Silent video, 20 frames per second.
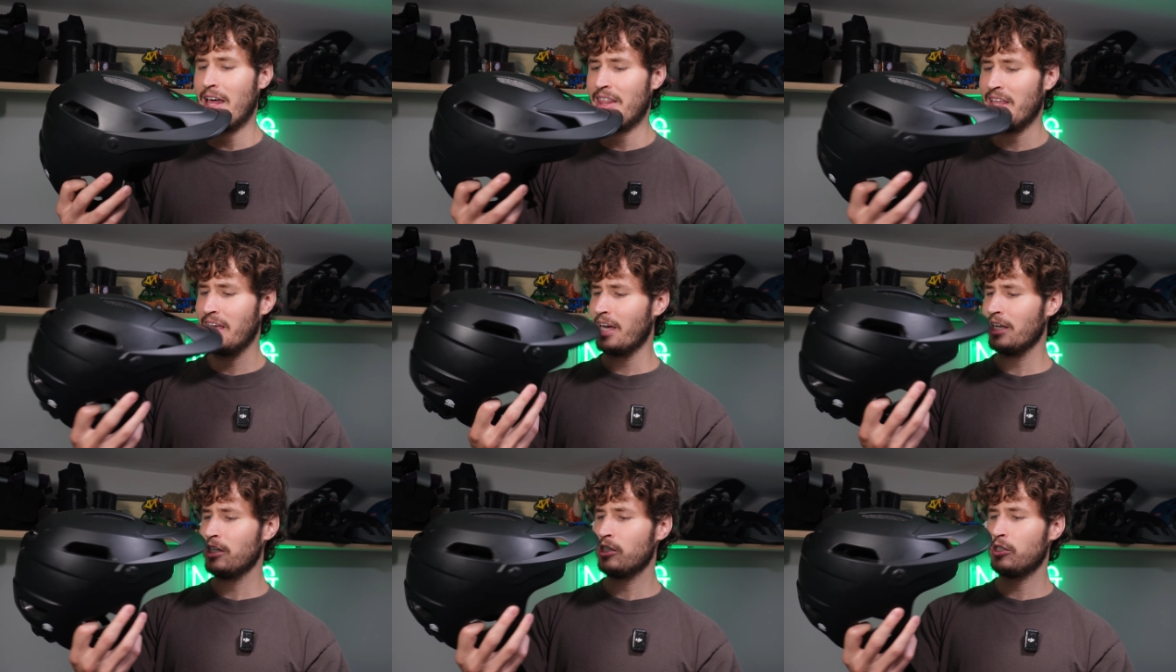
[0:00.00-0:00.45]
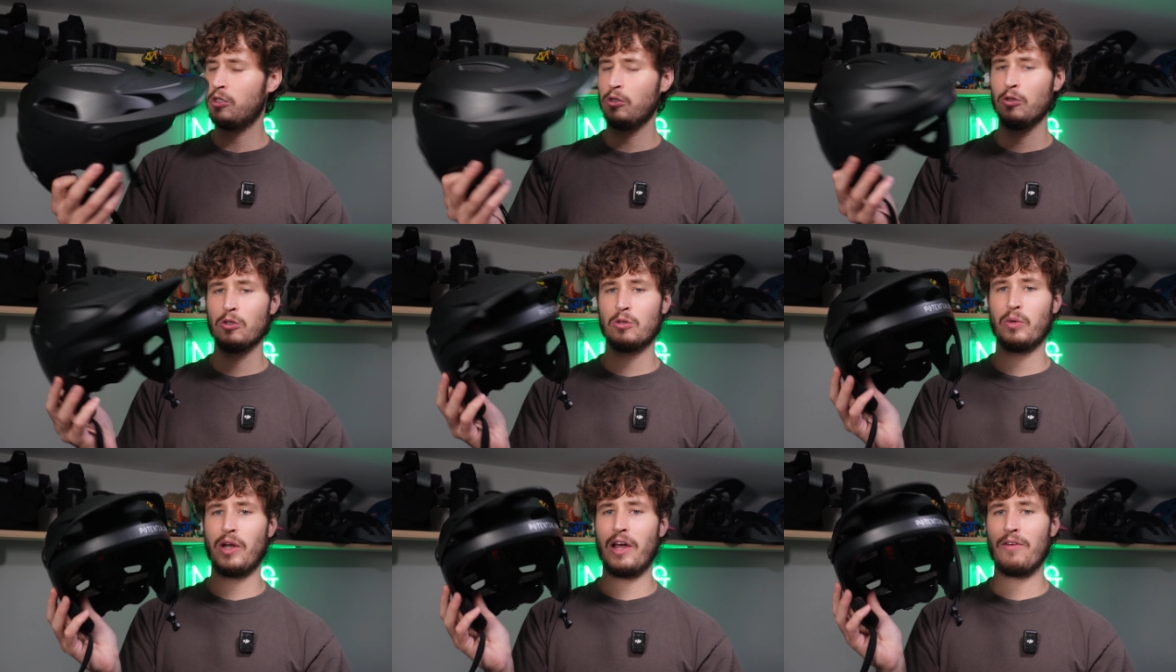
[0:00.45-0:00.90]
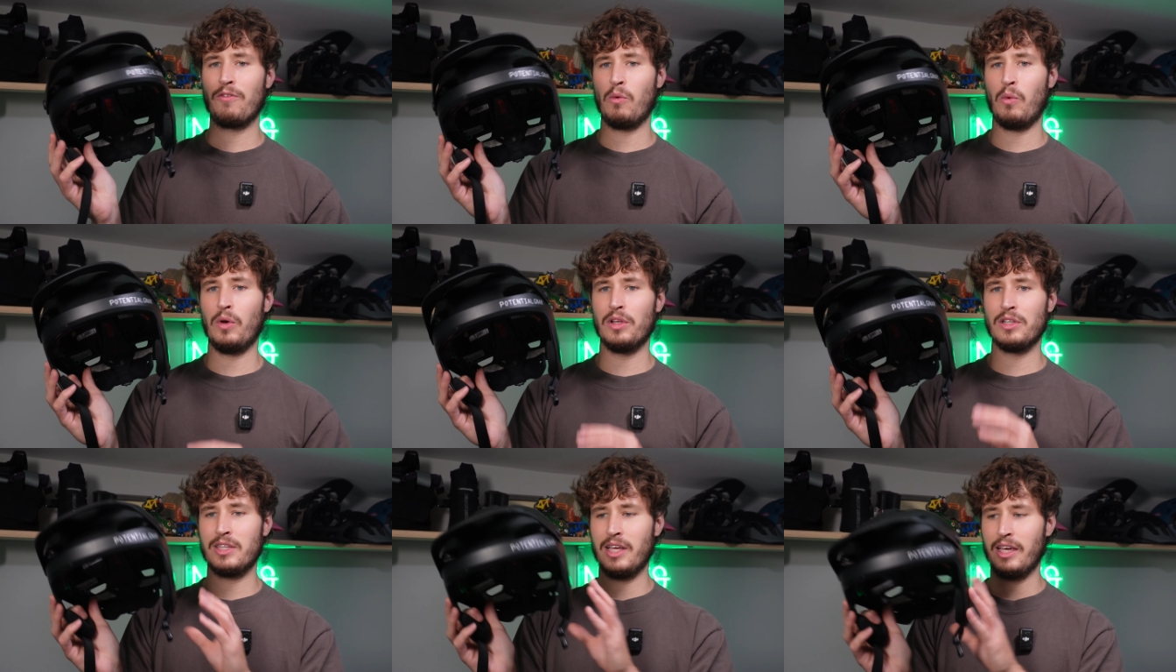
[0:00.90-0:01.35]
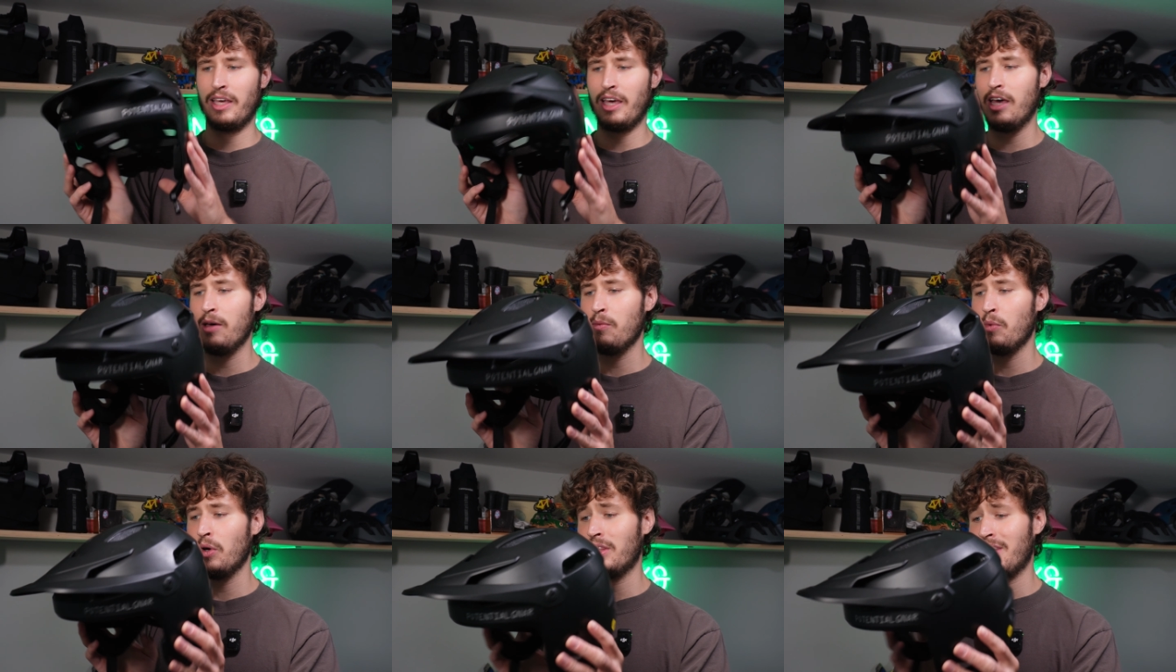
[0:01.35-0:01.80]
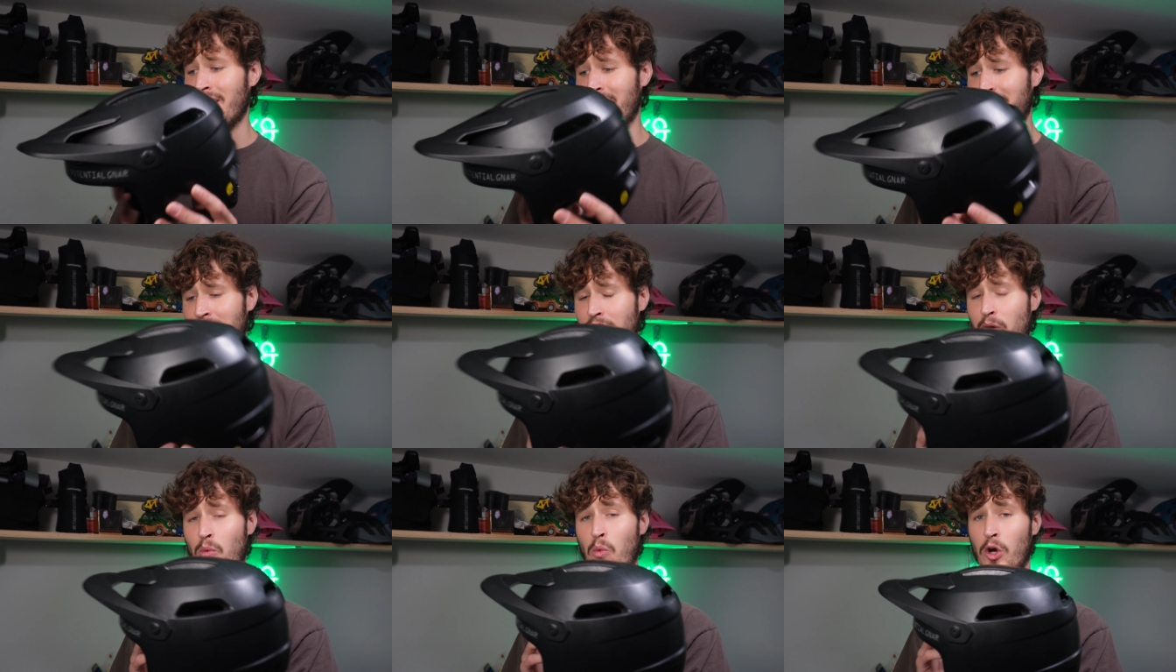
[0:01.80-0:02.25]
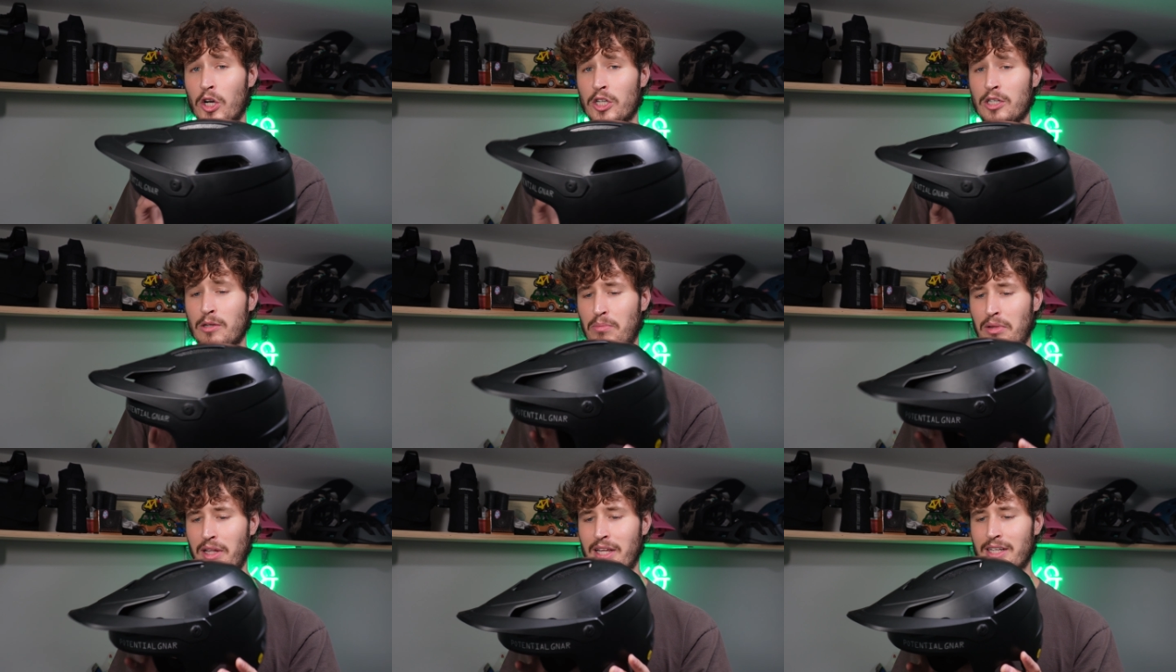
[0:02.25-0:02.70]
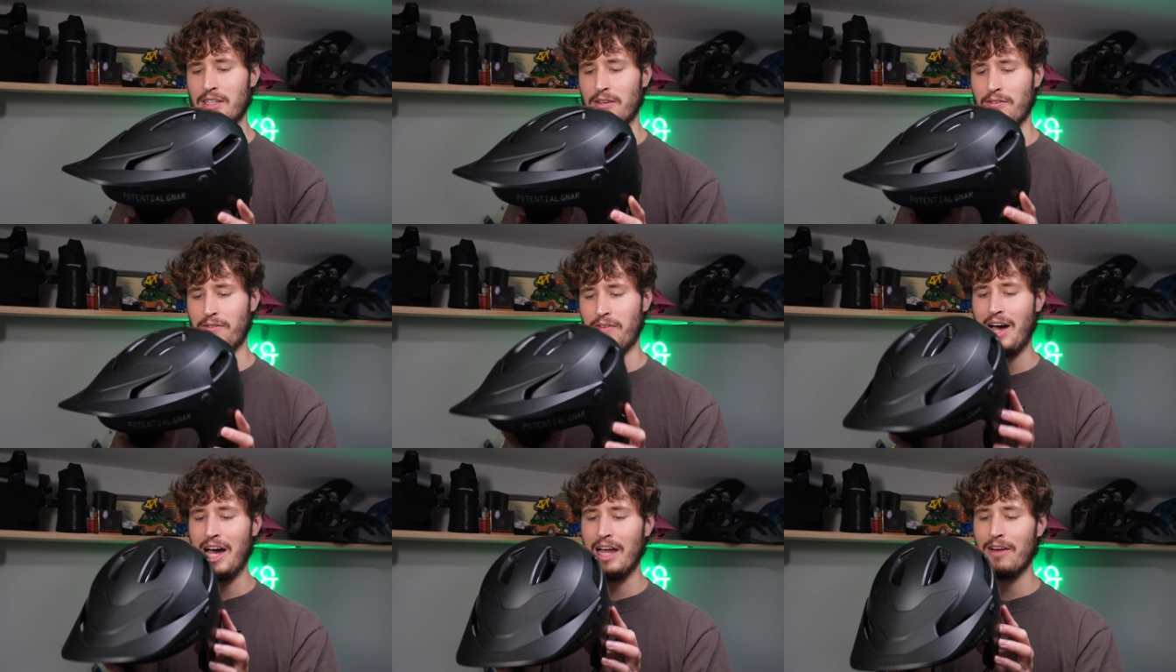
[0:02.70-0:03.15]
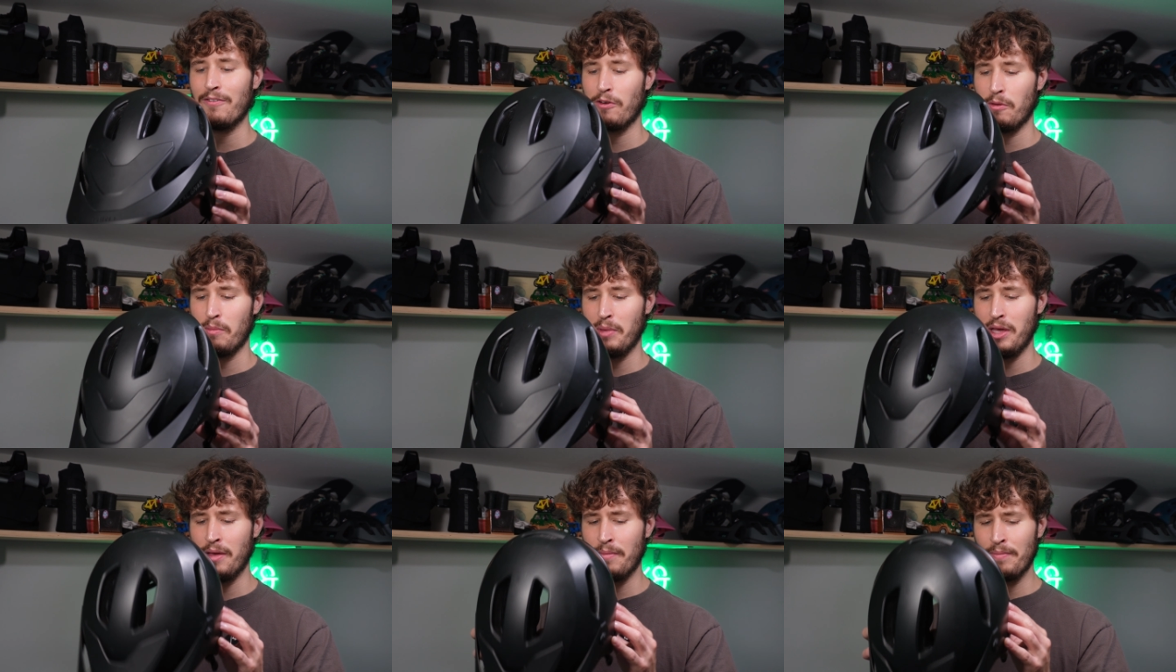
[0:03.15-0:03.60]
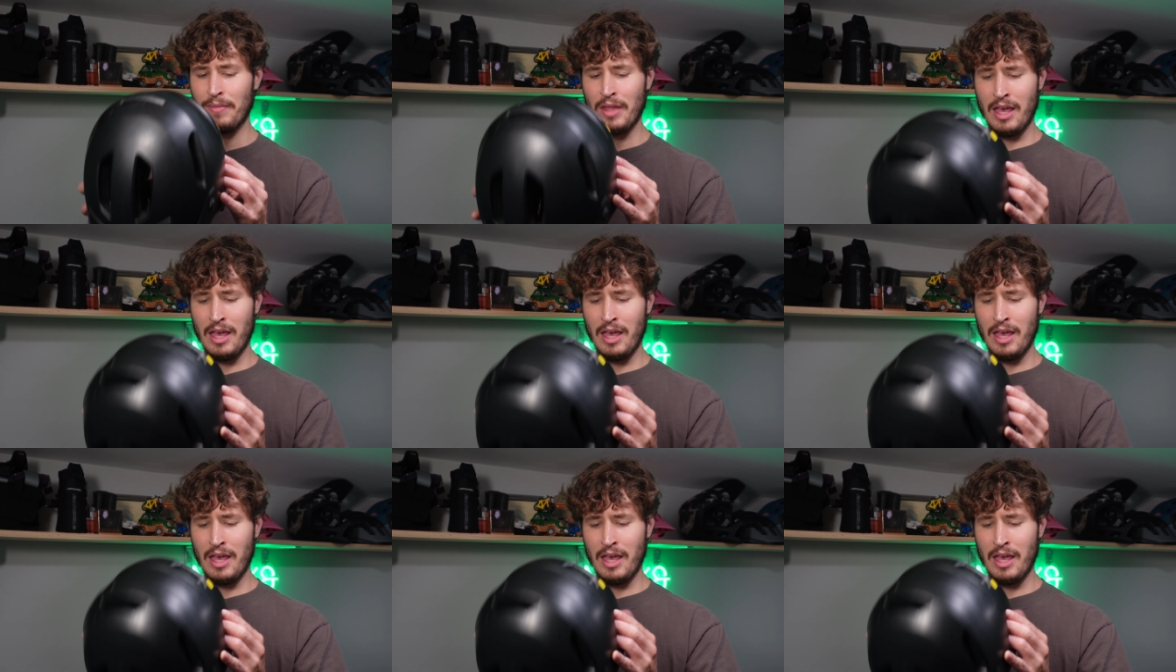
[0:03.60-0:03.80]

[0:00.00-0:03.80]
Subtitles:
I think I just used whatever ones they came with, and they worked plenty fine for me.